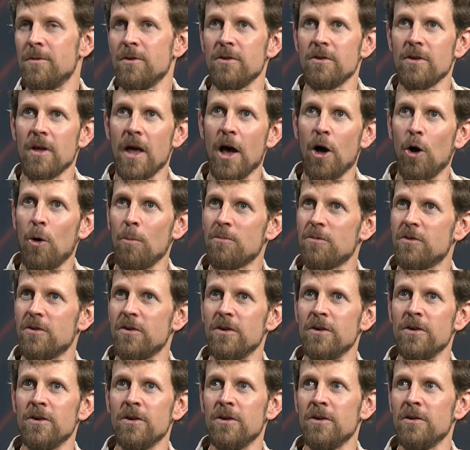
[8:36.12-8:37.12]
helped
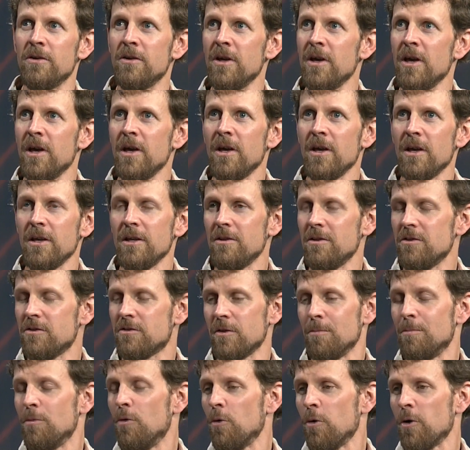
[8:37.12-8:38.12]
to
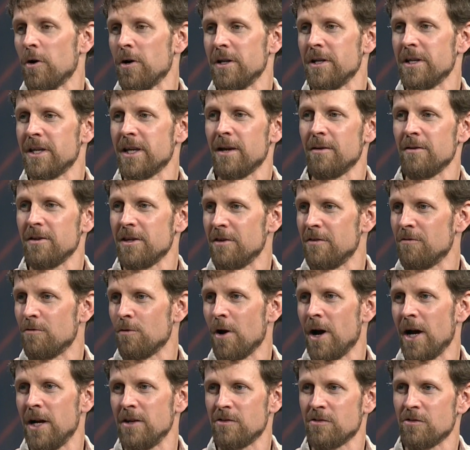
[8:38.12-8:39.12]
support and give
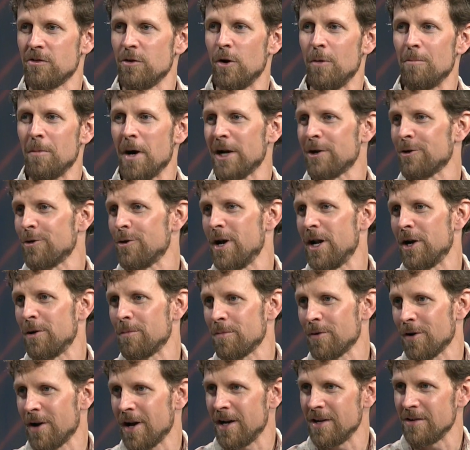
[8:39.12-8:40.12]
rise to a
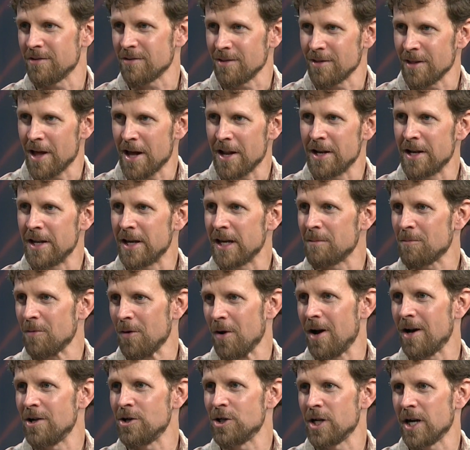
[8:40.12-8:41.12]
microenterprise lending
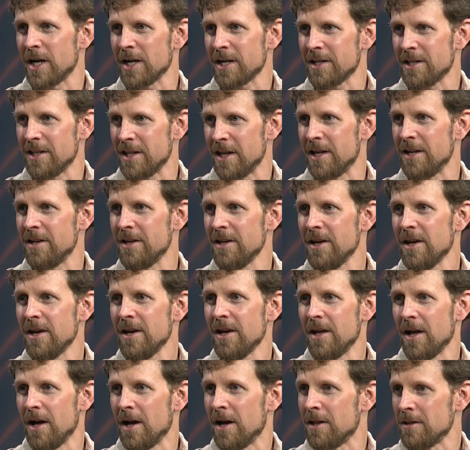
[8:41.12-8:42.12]
project that
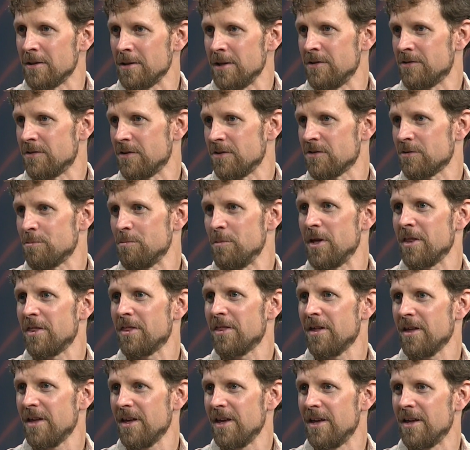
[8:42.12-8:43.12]
Lisa
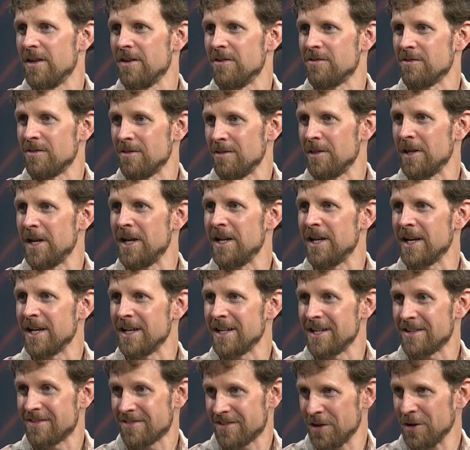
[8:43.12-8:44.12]
Smith is
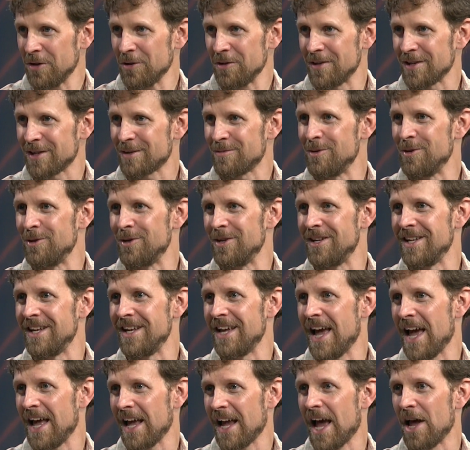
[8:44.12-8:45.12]
leading still in the
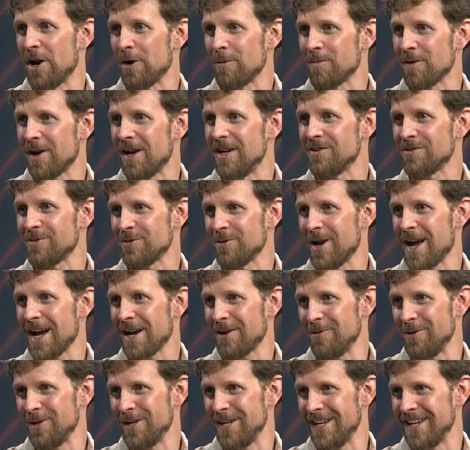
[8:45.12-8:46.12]
community, Enterprise for
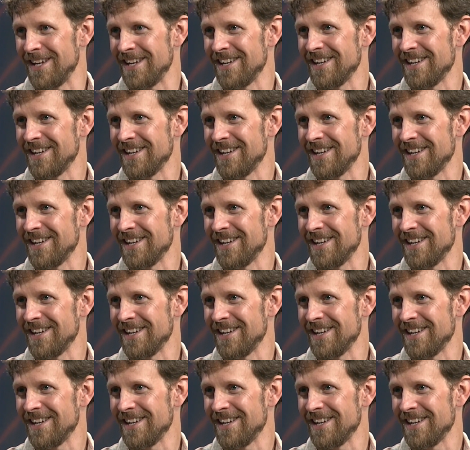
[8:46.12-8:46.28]
Equity.